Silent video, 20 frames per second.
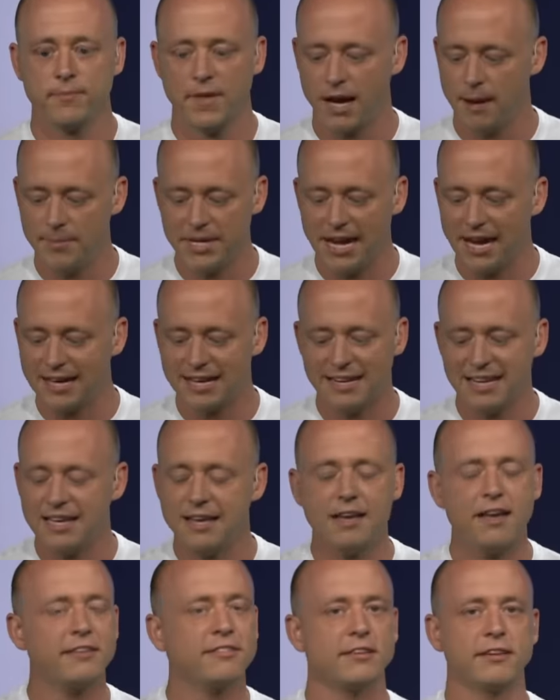I mean, I could
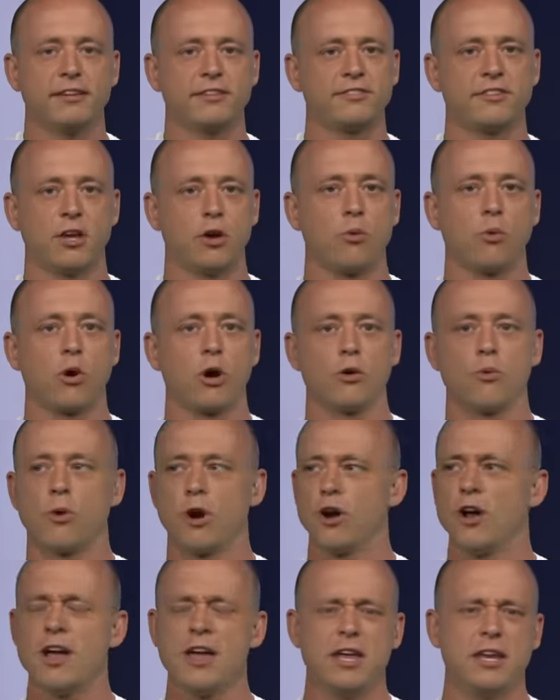easily see a world
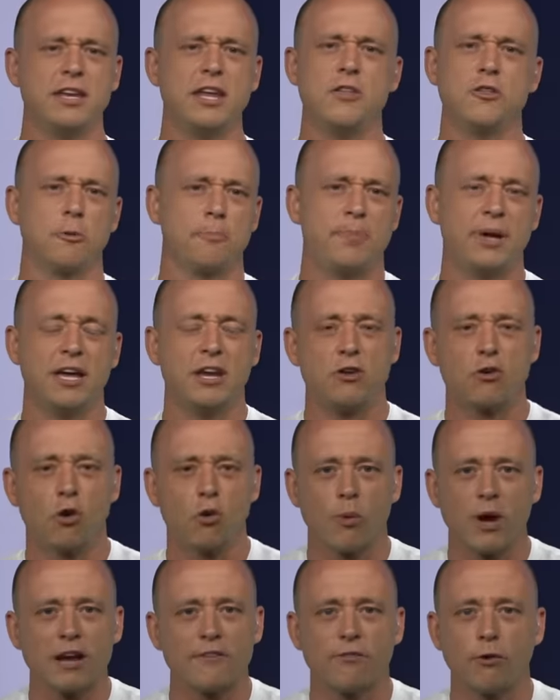where neither Pitt
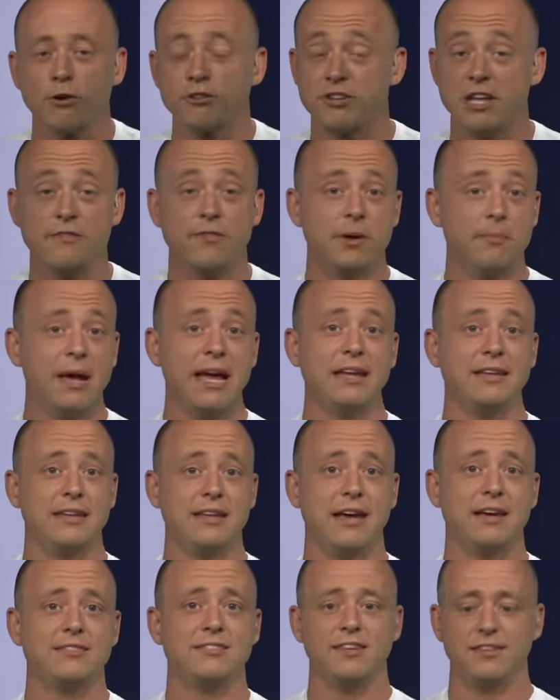nor Wake Forest even make
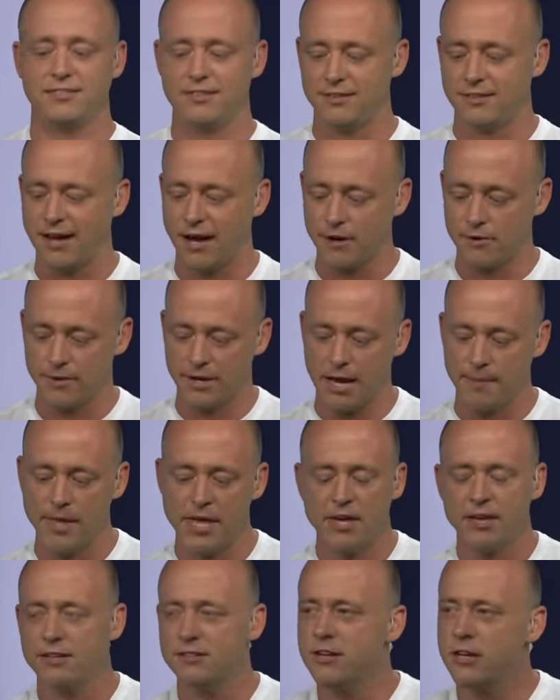the A C C title game.
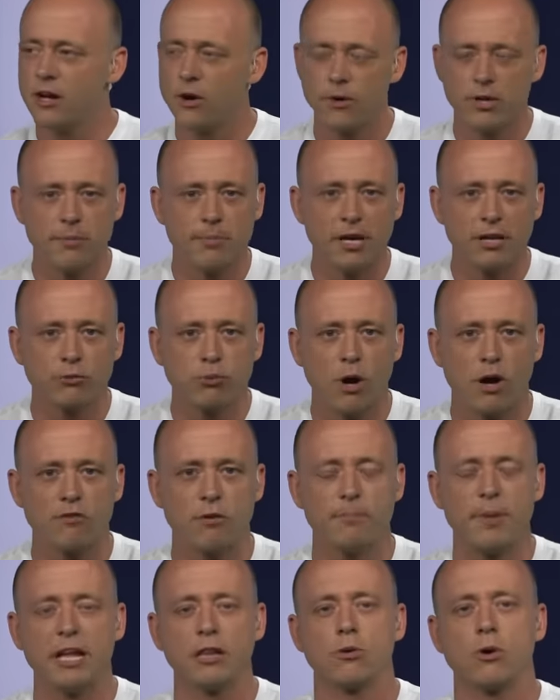Ditto in the Big twelve
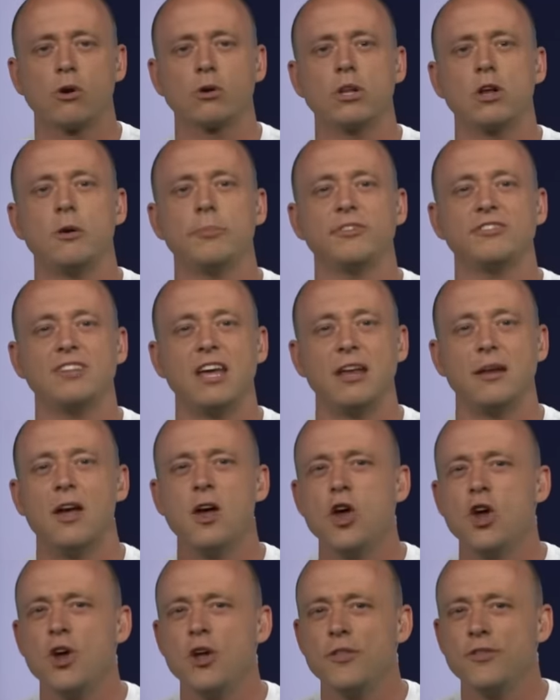of Baylor, Oklahoma State.
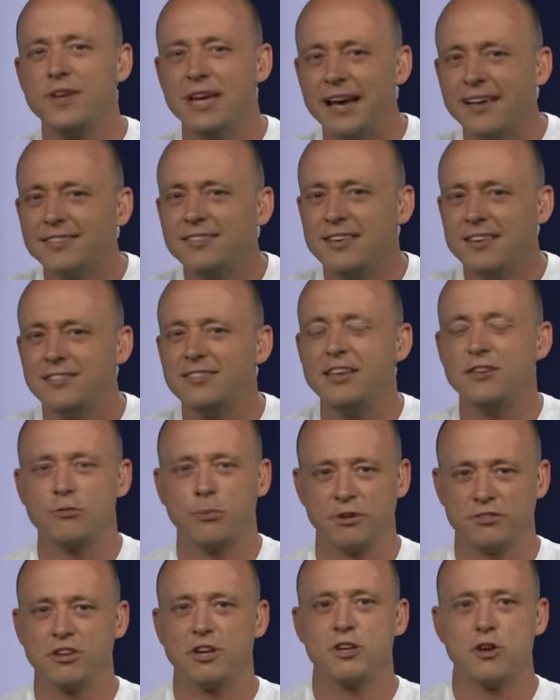The S E C is
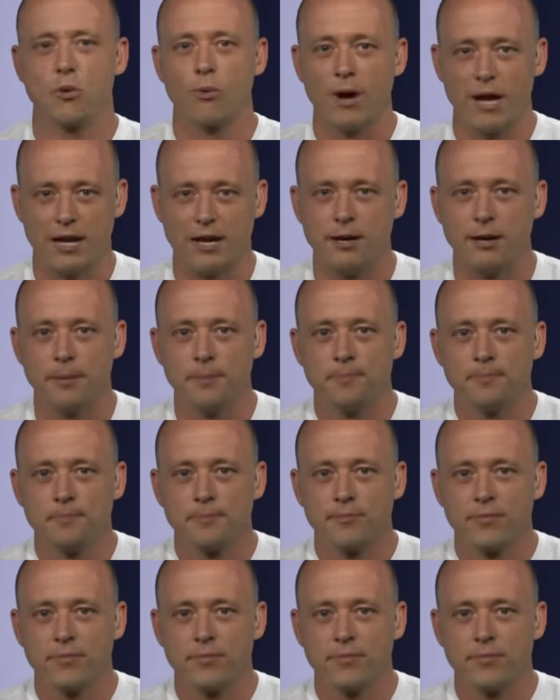what's in your way here.